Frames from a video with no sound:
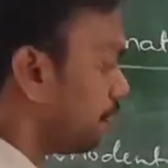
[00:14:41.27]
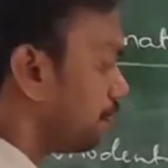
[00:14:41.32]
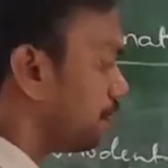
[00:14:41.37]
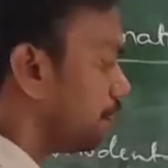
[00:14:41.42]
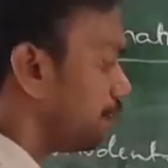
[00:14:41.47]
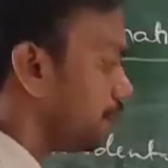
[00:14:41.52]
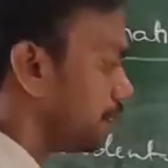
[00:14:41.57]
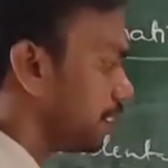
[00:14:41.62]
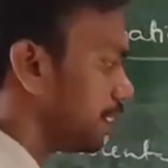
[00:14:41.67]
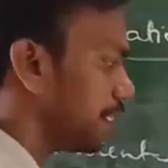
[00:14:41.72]

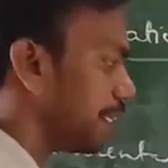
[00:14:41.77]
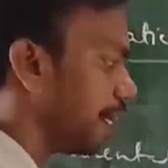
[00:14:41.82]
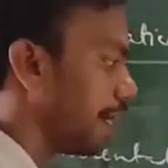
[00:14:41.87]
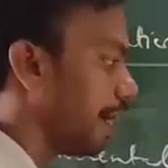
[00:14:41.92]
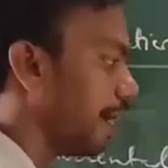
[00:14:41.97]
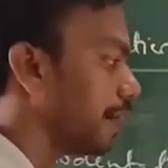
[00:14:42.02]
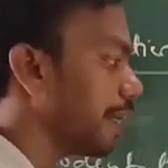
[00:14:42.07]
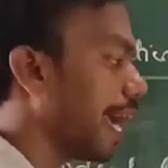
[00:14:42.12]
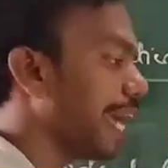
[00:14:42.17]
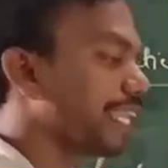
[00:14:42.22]
If you see the
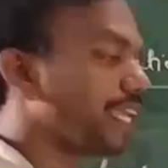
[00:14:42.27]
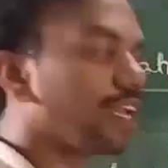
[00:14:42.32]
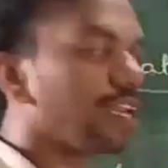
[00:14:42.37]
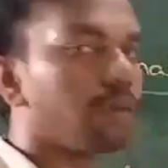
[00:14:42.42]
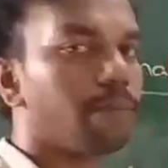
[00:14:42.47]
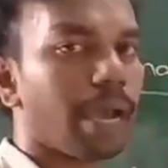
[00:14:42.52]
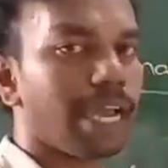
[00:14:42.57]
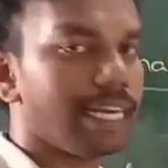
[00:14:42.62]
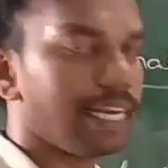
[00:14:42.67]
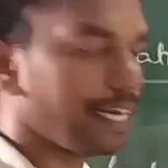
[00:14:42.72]

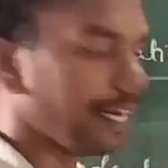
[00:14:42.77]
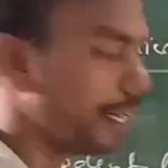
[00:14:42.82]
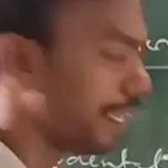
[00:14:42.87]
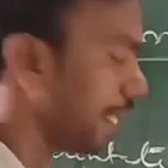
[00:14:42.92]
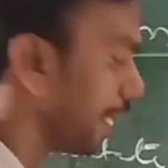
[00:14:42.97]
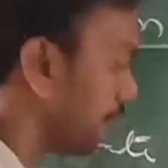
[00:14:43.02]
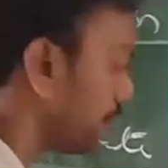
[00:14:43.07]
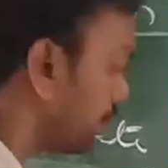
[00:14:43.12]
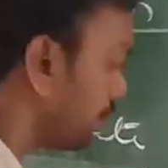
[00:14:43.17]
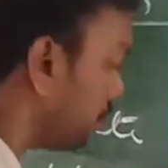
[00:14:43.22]
anionic bidentate
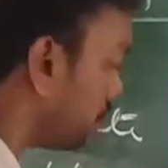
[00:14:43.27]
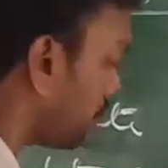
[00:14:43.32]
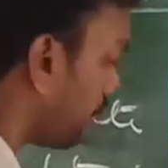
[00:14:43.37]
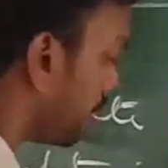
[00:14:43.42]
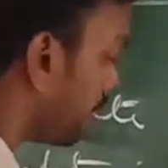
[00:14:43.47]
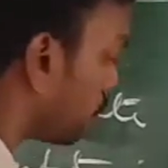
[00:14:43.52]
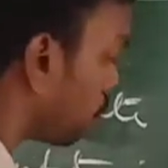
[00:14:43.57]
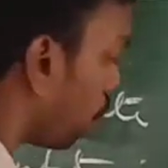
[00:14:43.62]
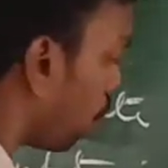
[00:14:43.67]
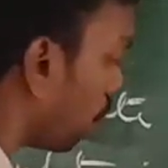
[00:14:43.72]
ligand,
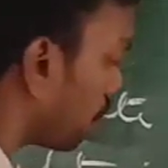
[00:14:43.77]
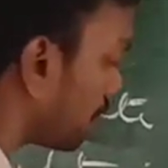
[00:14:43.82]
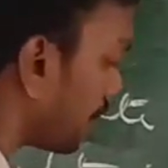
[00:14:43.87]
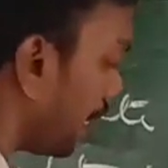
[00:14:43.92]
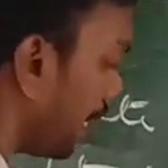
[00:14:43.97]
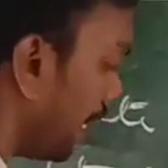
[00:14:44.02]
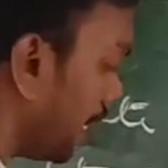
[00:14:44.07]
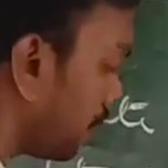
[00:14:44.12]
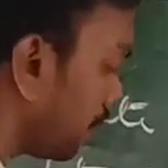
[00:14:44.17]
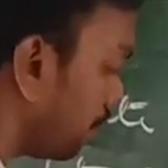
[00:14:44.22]
that is
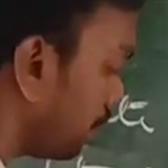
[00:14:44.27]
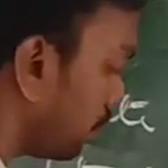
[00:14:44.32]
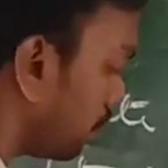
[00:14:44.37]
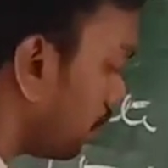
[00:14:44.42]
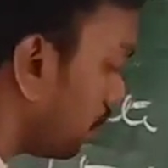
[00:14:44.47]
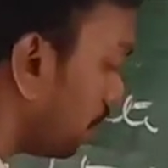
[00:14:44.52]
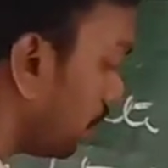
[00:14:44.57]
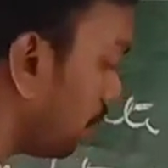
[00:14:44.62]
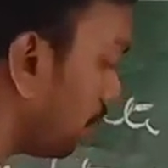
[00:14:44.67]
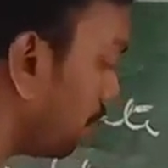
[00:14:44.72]
oxalate,
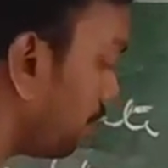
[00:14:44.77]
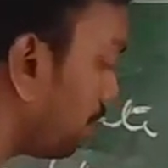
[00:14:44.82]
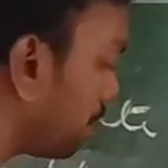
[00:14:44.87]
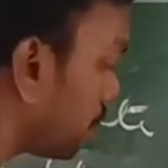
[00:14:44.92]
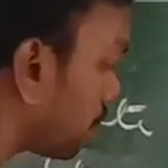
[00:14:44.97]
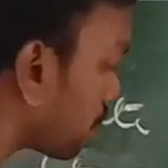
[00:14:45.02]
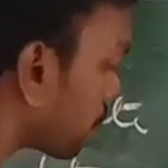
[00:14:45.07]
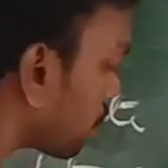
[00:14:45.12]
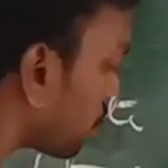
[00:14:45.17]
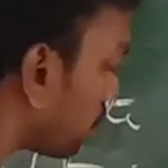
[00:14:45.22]

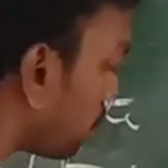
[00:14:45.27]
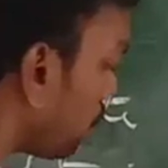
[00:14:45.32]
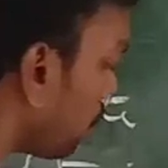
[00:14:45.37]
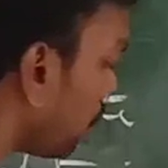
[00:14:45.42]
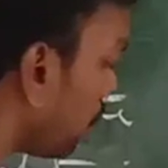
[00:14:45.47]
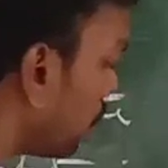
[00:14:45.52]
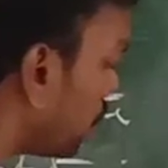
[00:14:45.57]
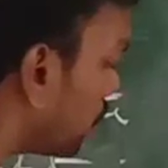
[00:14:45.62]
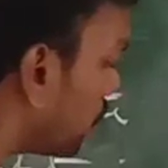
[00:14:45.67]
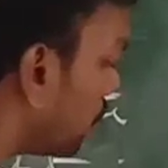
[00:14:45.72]

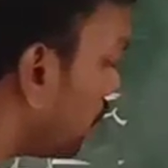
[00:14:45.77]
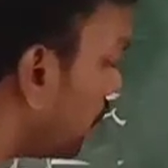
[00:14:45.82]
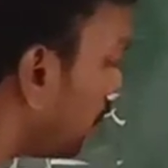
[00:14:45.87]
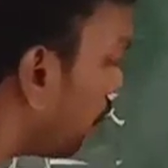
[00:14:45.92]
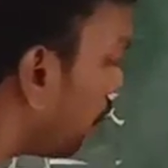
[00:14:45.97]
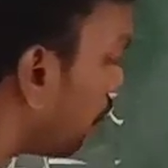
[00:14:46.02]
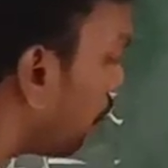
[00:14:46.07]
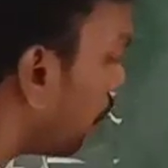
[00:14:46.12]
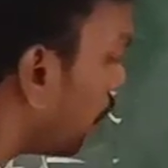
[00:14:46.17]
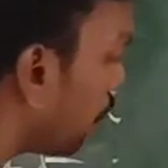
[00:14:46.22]
C
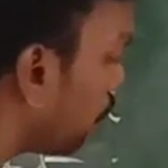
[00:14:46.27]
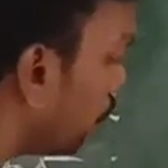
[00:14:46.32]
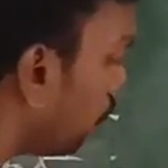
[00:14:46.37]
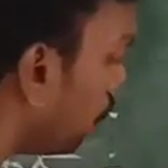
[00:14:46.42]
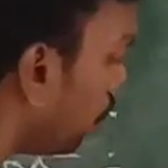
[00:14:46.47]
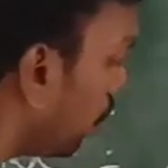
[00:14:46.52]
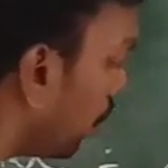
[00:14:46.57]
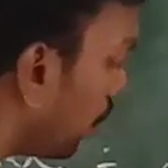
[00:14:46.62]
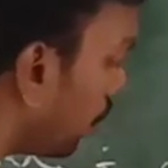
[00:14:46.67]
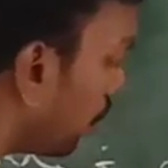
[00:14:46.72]
double bond O,